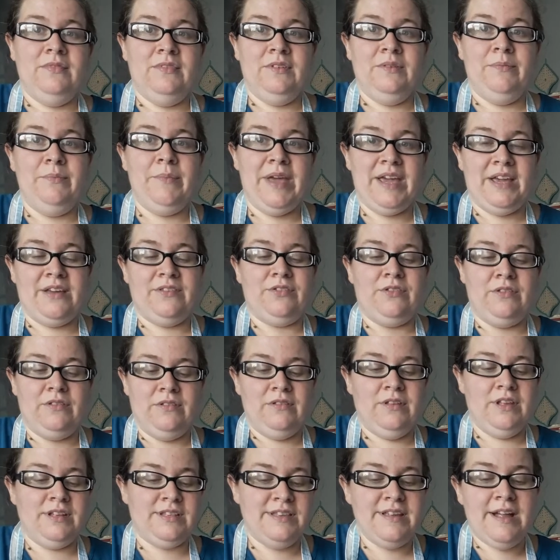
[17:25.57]
make.
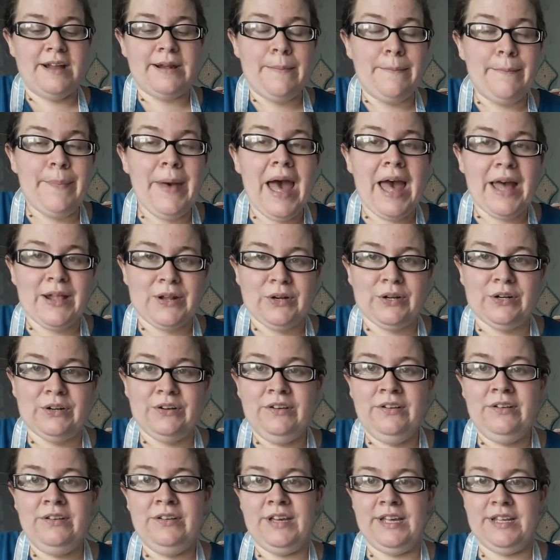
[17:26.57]
It's not a batter,
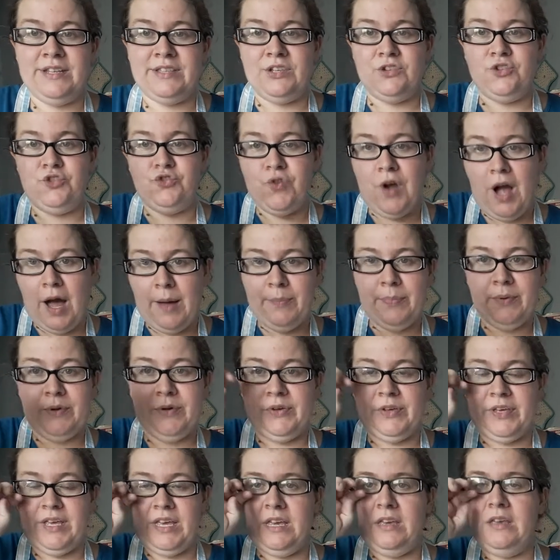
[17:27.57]
it's a drop
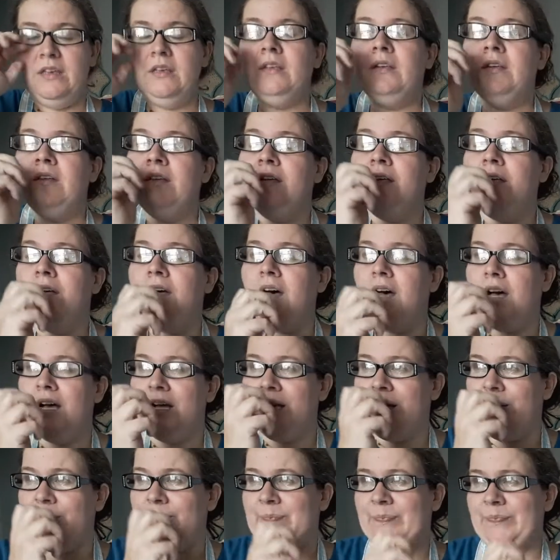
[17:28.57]
cookie.
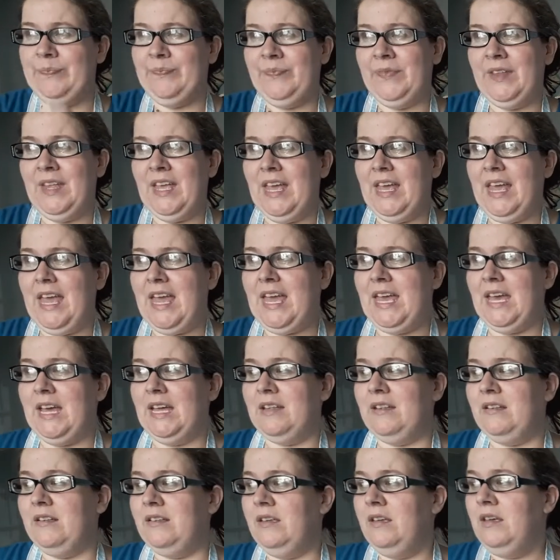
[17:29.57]

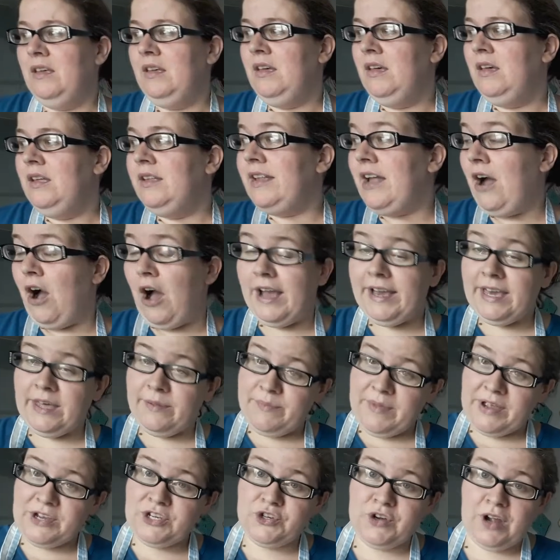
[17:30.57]
And now I can
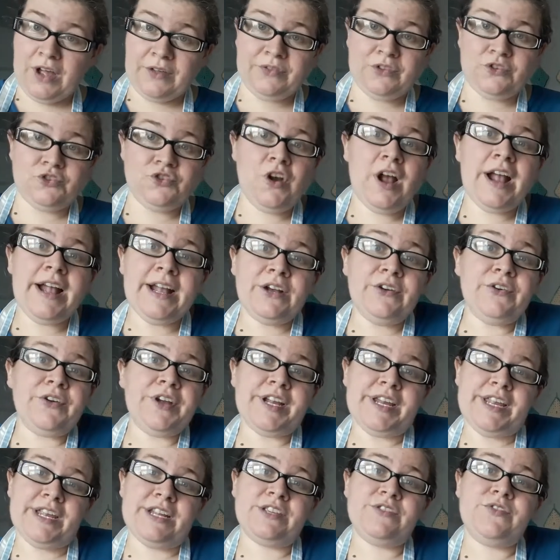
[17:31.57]
measure out the dry
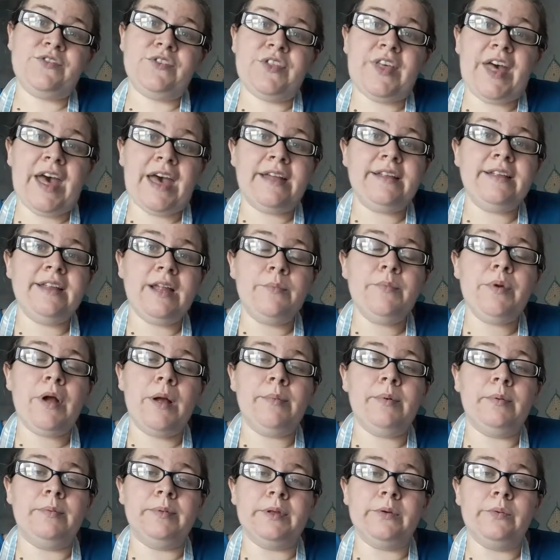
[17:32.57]
ingredients for that, and I
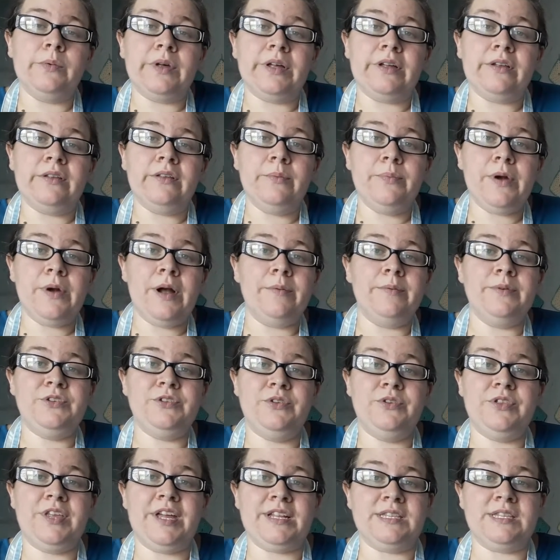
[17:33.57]
probably will. I'll probably do
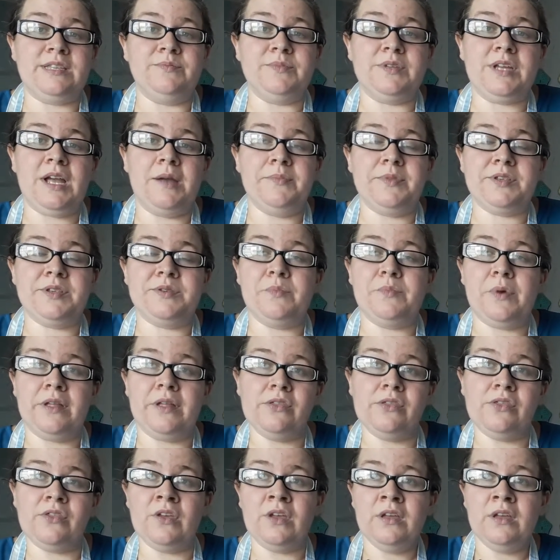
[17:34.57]
that sometime this
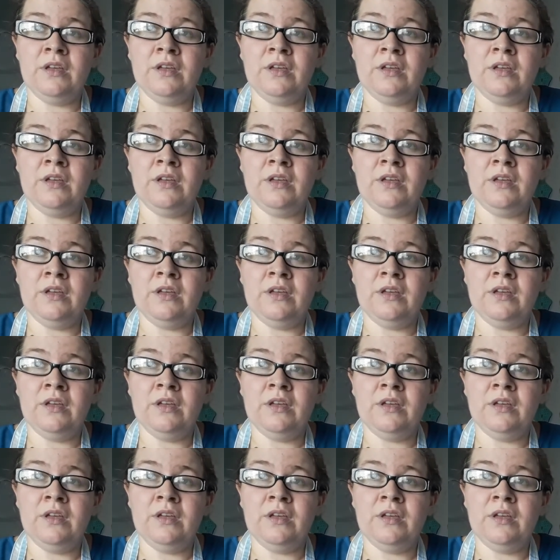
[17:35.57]
month.